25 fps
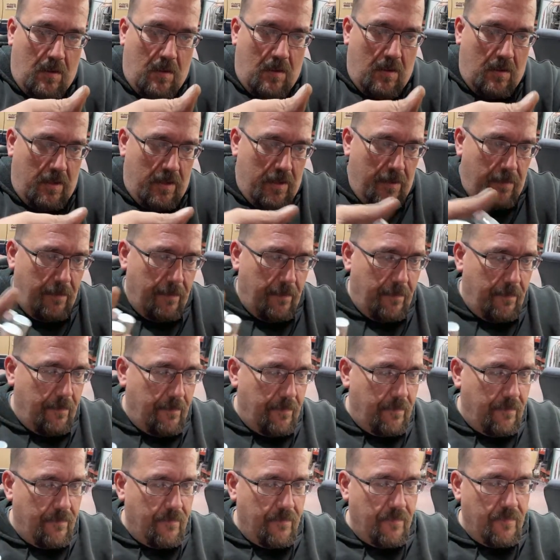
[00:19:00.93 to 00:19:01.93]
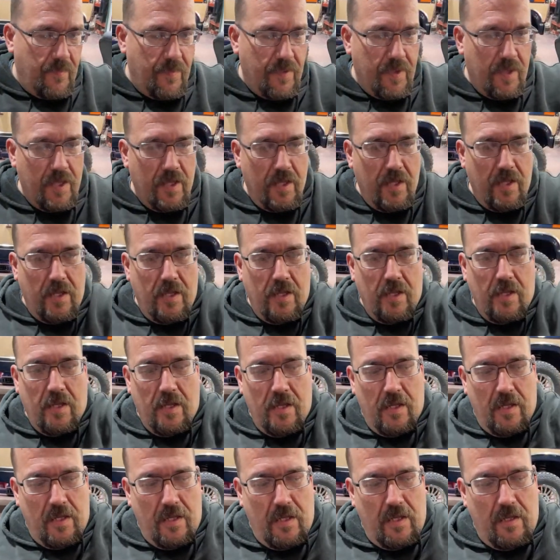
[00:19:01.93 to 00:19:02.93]
Yep.
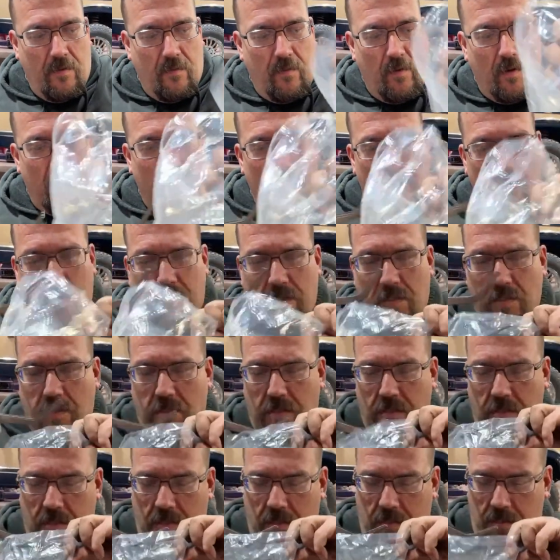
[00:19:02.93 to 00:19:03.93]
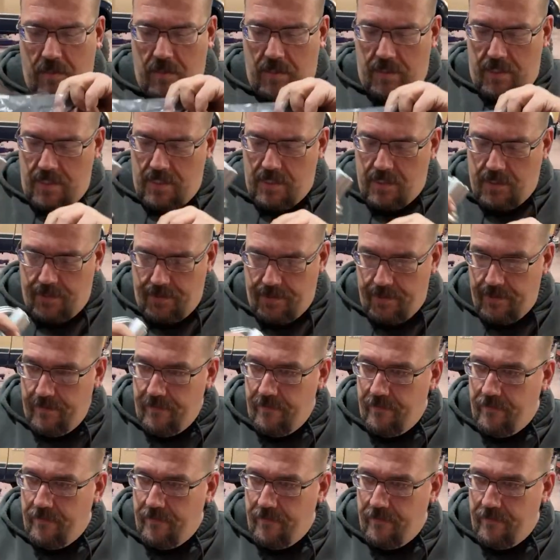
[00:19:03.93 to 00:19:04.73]
It works, so that's good.